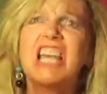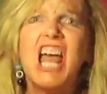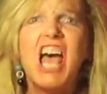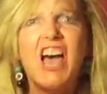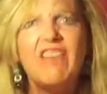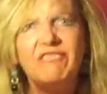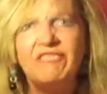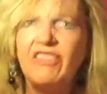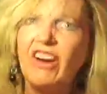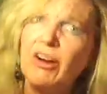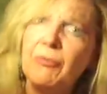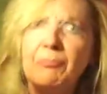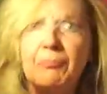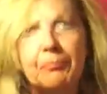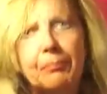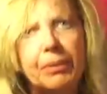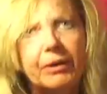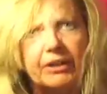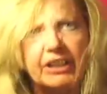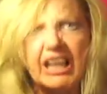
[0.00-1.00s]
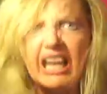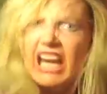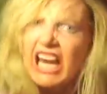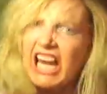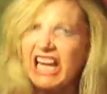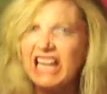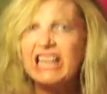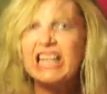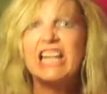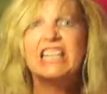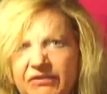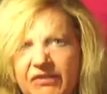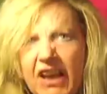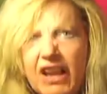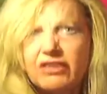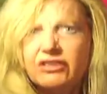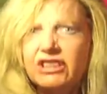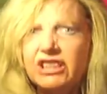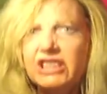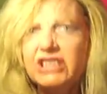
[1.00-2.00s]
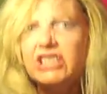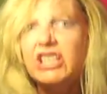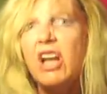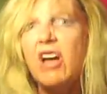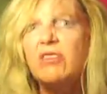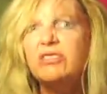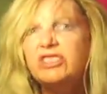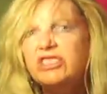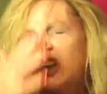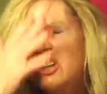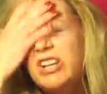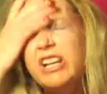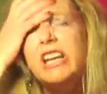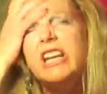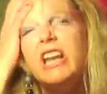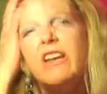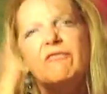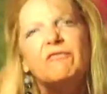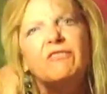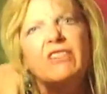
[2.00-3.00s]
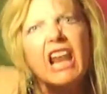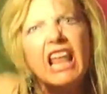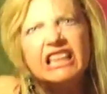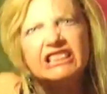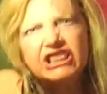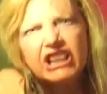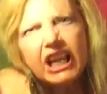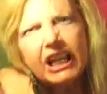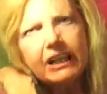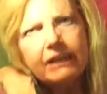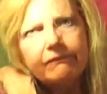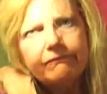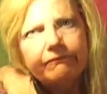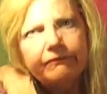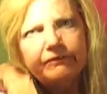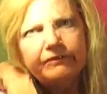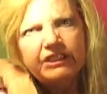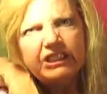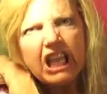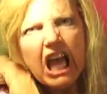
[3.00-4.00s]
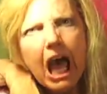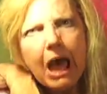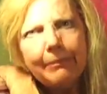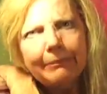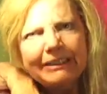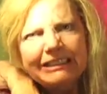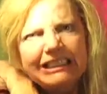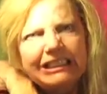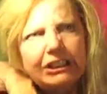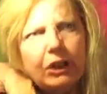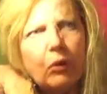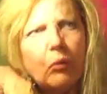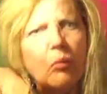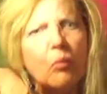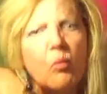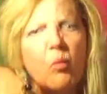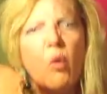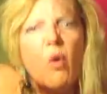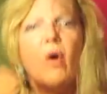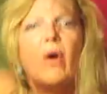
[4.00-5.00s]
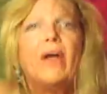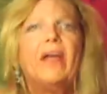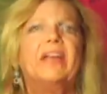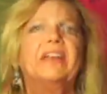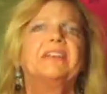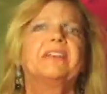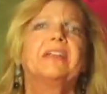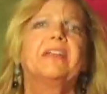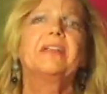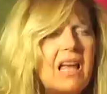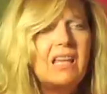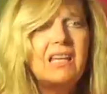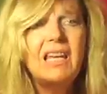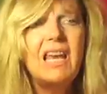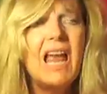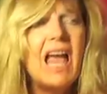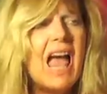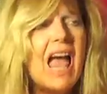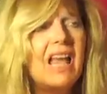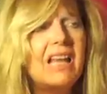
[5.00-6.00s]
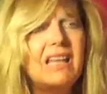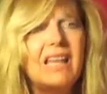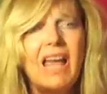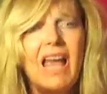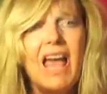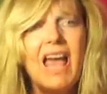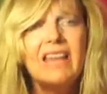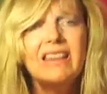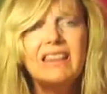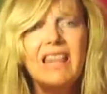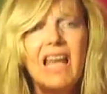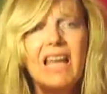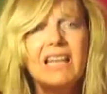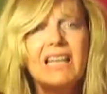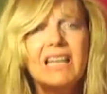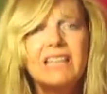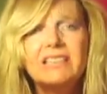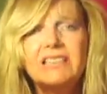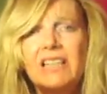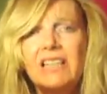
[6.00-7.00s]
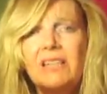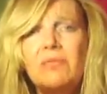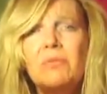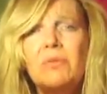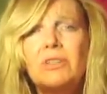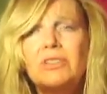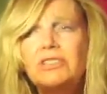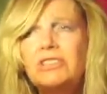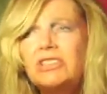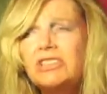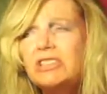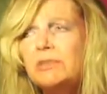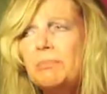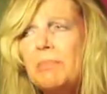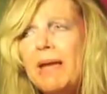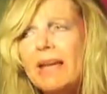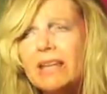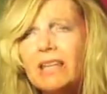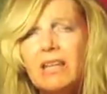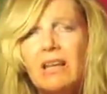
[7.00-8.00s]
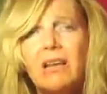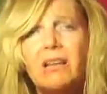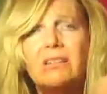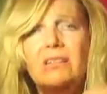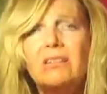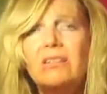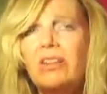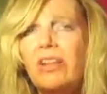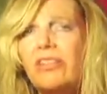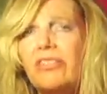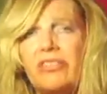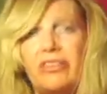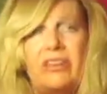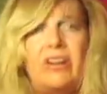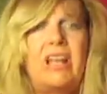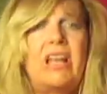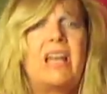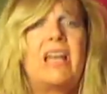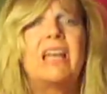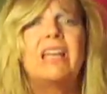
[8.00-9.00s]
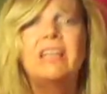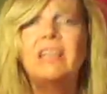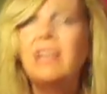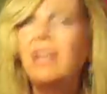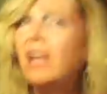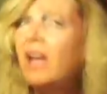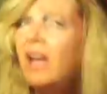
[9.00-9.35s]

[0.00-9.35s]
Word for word: not predict that folks is gonna turn into flesh-eating zombies or what? And I think I done one just back yonder the other day.